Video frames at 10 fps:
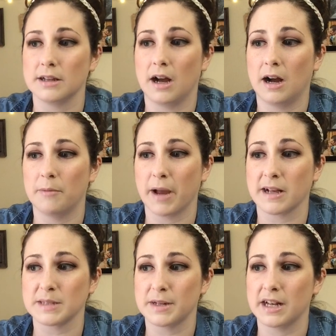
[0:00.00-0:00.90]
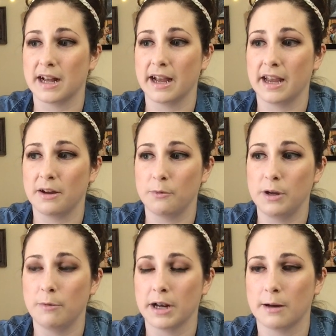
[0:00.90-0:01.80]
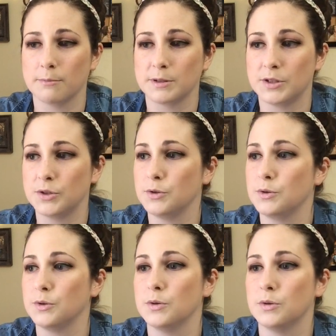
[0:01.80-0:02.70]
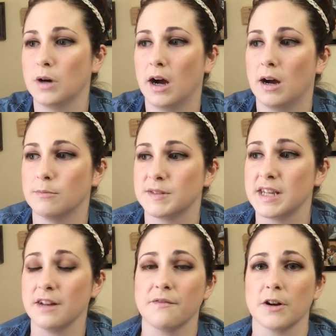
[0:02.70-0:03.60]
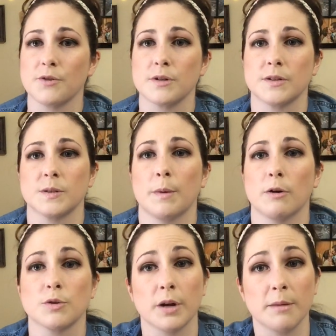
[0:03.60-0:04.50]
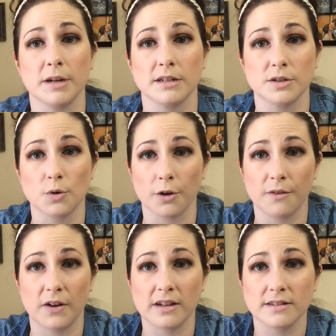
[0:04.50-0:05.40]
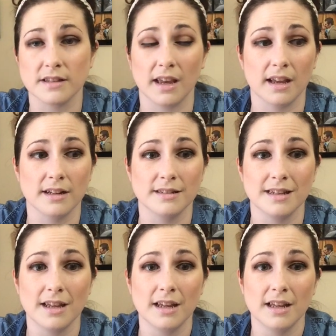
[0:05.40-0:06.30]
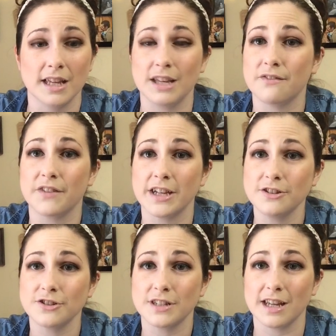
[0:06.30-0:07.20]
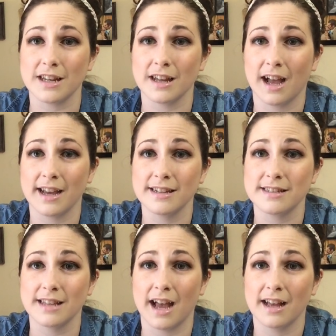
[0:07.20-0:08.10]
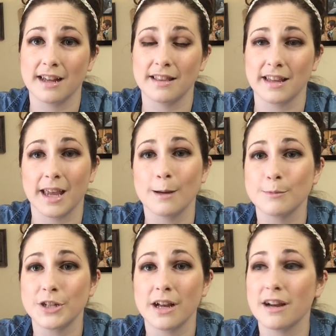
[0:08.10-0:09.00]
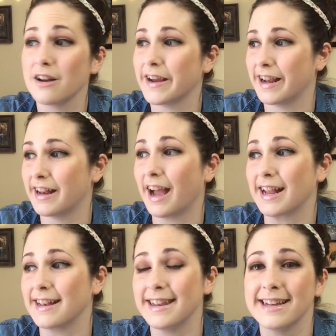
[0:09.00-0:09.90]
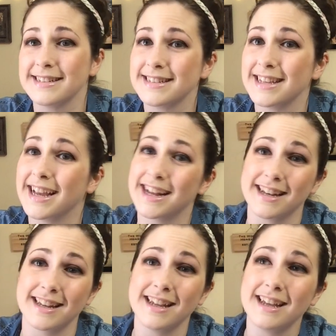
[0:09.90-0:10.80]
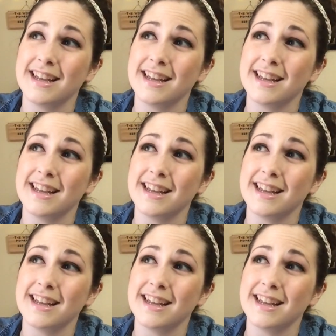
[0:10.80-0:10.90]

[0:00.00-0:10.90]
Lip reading: My husband and I, we went up to Sanford, which is about 20 minutes north of us, and he fished, and I sat in the camp chair, and I knit, and